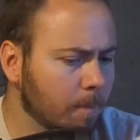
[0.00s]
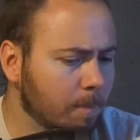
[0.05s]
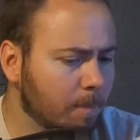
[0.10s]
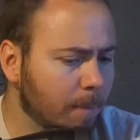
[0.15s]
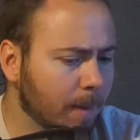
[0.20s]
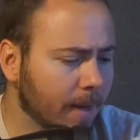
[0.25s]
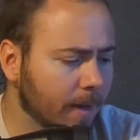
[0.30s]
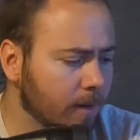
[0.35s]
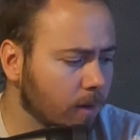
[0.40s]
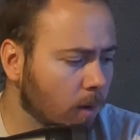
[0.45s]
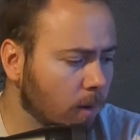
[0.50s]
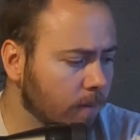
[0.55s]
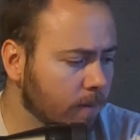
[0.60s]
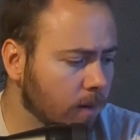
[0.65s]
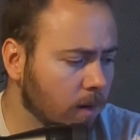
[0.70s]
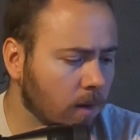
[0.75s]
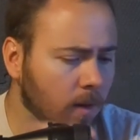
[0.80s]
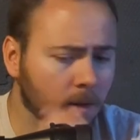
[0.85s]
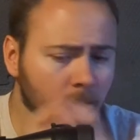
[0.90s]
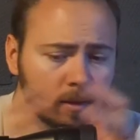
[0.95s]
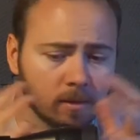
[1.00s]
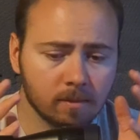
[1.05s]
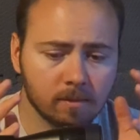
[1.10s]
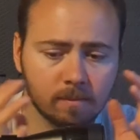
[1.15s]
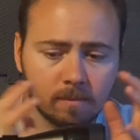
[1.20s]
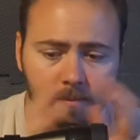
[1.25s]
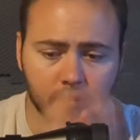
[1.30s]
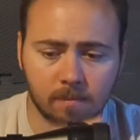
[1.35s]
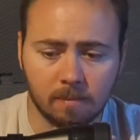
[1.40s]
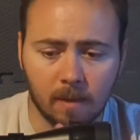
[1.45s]
But overall,
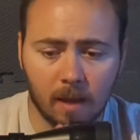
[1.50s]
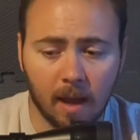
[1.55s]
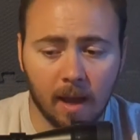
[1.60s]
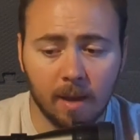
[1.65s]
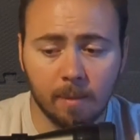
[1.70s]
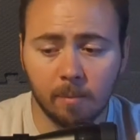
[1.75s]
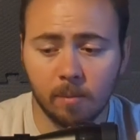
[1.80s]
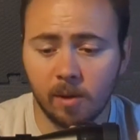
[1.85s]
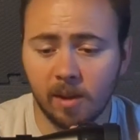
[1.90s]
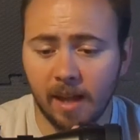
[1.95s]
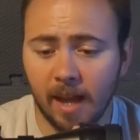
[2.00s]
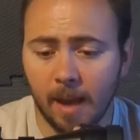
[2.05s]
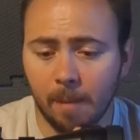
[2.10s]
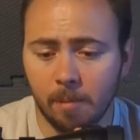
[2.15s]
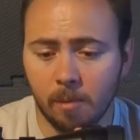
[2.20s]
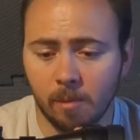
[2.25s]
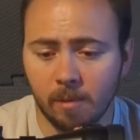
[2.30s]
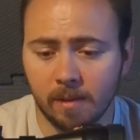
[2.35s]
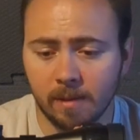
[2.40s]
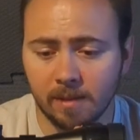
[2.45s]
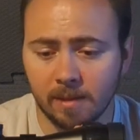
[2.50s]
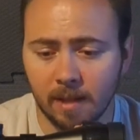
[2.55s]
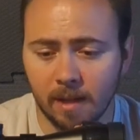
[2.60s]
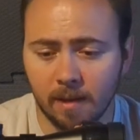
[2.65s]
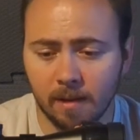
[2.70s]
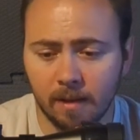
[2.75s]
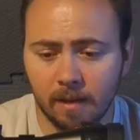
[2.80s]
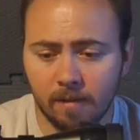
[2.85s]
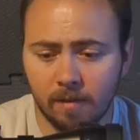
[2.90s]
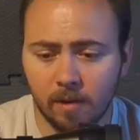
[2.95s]
I'm really happy with this
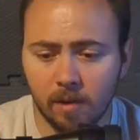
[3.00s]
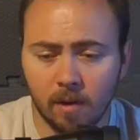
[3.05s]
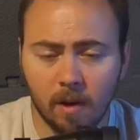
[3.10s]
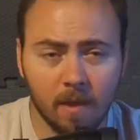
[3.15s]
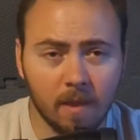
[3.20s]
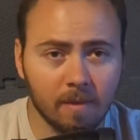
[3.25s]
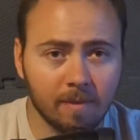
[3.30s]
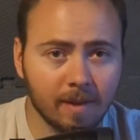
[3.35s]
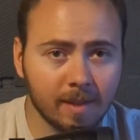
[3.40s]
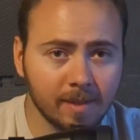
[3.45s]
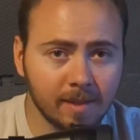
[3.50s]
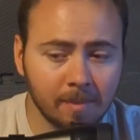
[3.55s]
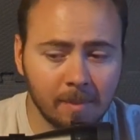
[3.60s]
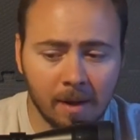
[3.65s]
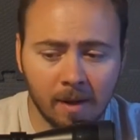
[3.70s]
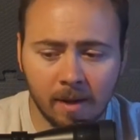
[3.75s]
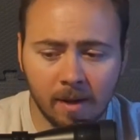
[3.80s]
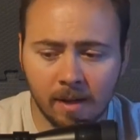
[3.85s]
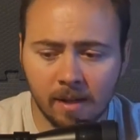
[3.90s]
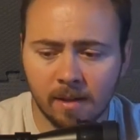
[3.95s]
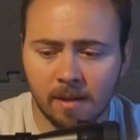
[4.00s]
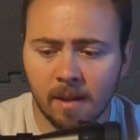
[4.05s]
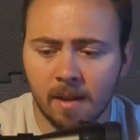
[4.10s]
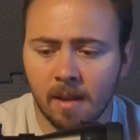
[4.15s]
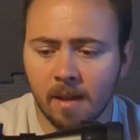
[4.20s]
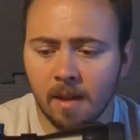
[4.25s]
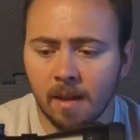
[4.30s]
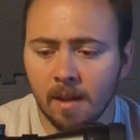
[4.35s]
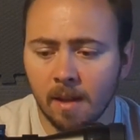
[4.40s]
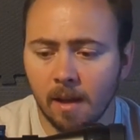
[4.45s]
gun. If you're on the fence about it,
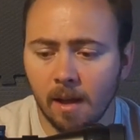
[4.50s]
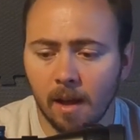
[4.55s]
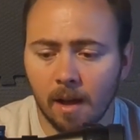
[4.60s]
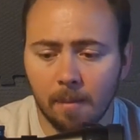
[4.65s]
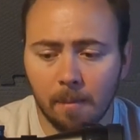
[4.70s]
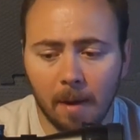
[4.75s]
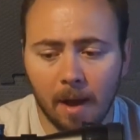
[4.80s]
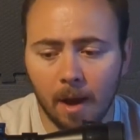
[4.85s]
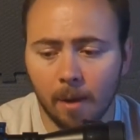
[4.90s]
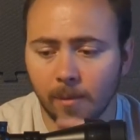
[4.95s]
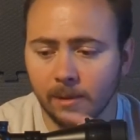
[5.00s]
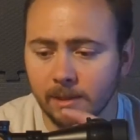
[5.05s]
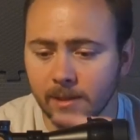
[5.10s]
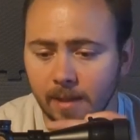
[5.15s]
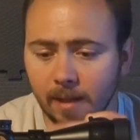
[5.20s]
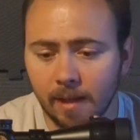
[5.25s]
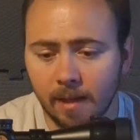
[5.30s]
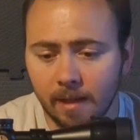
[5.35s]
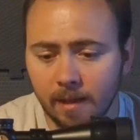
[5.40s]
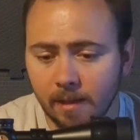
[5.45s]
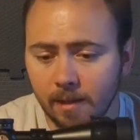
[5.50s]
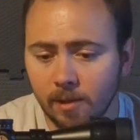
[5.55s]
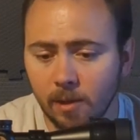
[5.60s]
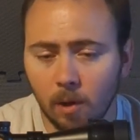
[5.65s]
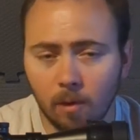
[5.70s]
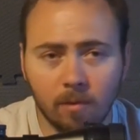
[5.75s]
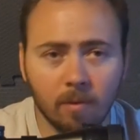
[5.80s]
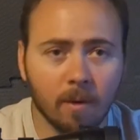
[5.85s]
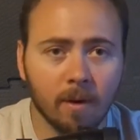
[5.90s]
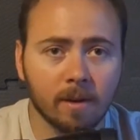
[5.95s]
I would say go
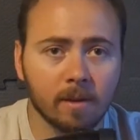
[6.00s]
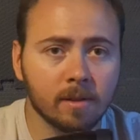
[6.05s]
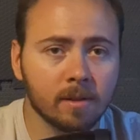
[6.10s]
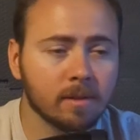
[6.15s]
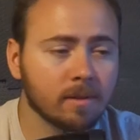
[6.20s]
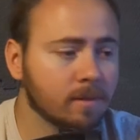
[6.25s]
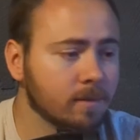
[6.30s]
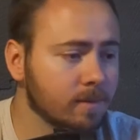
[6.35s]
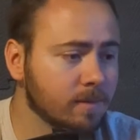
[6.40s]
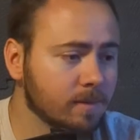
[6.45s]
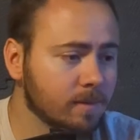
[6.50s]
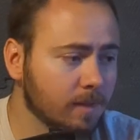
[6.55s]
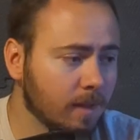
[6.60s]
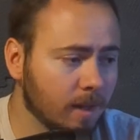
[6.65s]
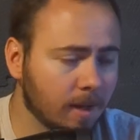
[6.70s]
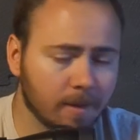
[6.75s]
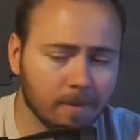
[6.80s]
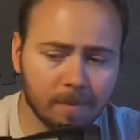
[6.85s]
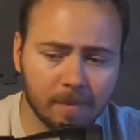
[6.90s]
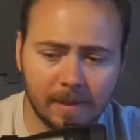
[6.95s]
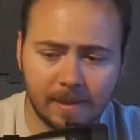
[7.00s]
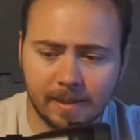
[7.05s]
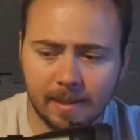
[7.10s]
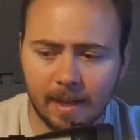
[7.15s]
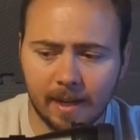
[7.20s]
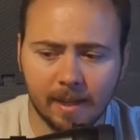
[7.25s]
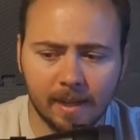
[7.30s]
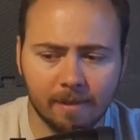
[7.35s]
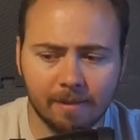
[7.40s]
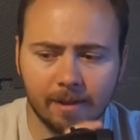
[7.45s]
for it. The
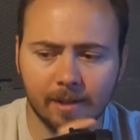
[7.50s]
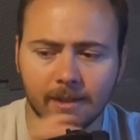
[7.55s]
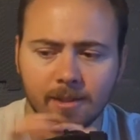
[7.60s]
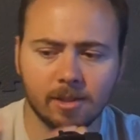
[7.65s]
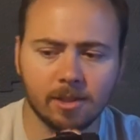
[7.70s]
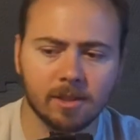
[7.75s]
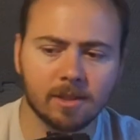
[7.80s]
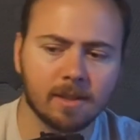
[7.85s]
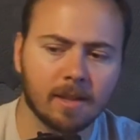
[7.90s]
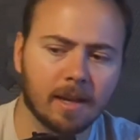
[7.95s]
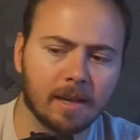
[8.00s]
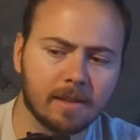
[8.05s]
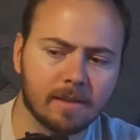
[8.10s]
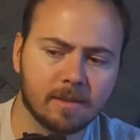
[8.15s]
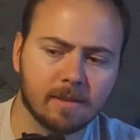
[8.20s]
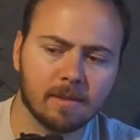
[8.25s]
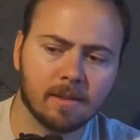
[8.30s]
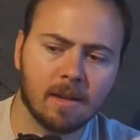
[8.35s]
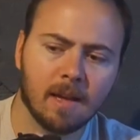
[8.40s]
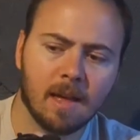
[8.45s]
side lever is just nice.